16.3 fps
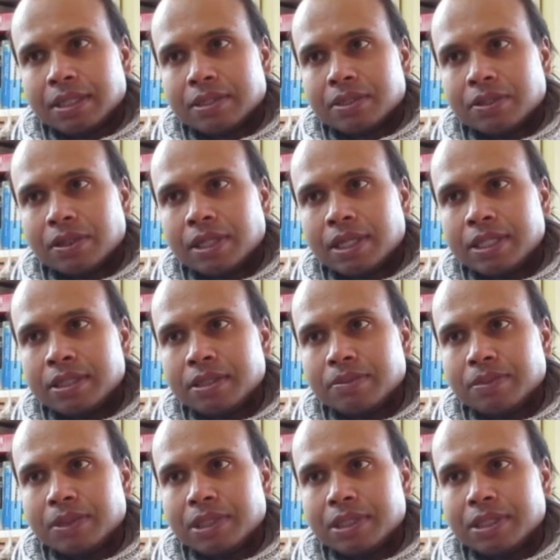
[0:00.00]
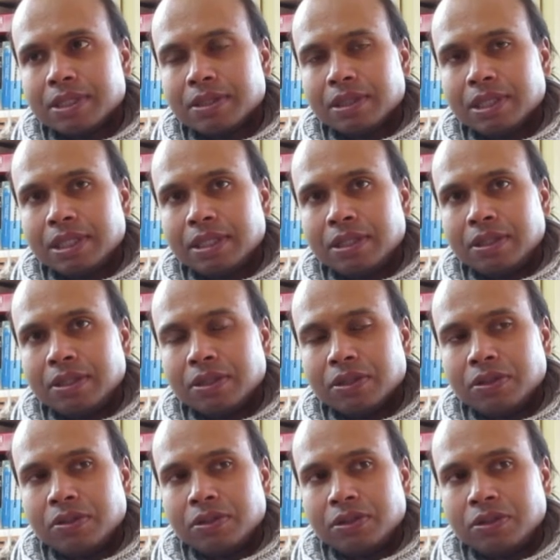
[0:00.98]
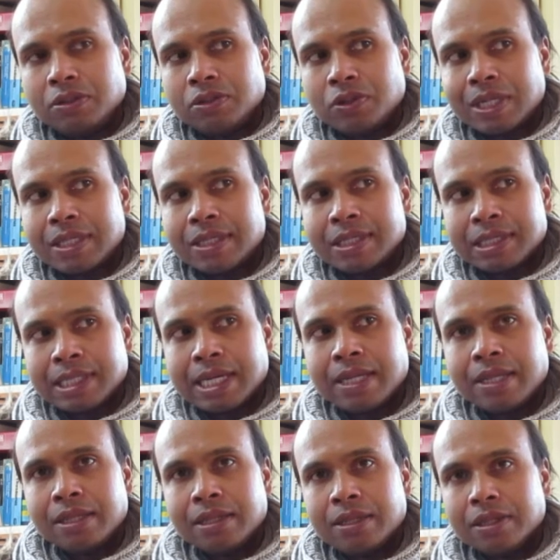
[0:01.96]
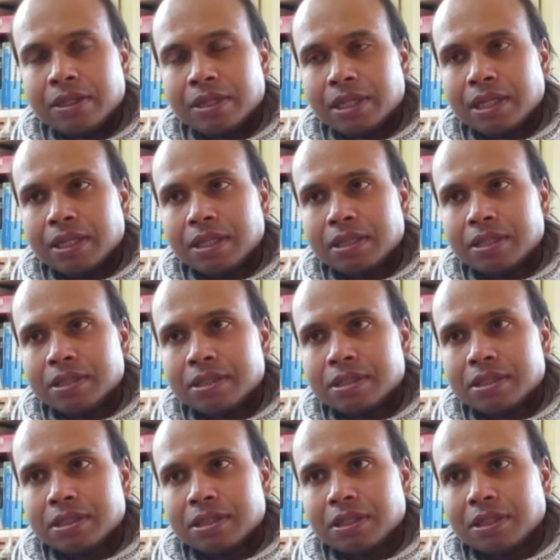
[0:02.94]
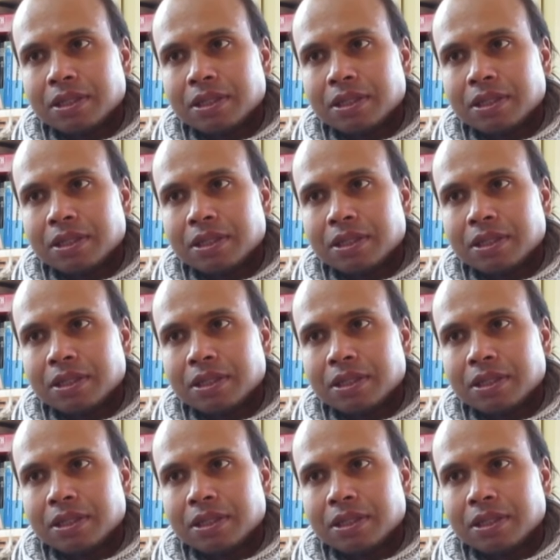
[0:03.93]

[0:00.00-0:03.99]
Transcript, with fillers: So enlightenment, you know, you, you transcend the things,